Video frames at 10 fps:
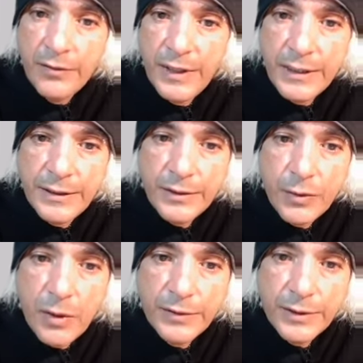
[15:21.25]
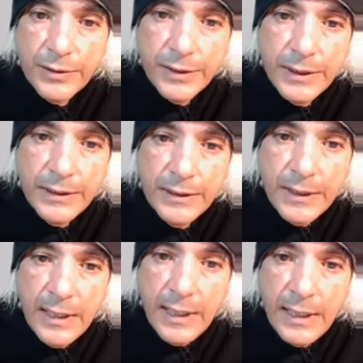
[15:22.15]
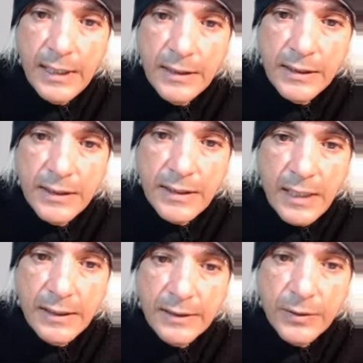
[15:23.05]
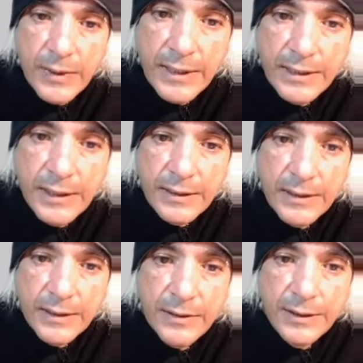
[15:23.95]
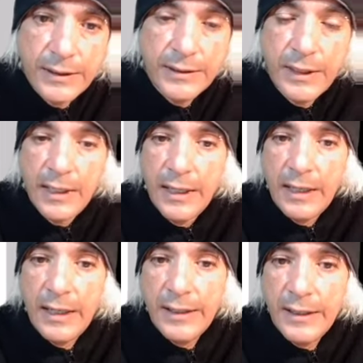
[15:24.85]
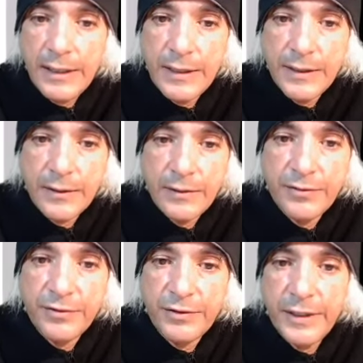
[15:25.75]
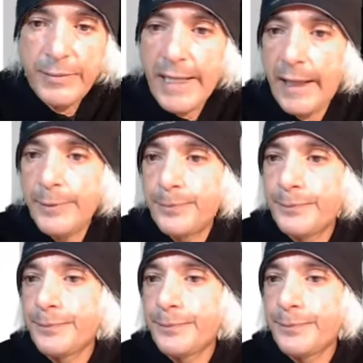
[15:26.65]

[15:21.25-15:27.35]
Venus at 12 degrees and the sun at 26 degrees, I think he's going free, man.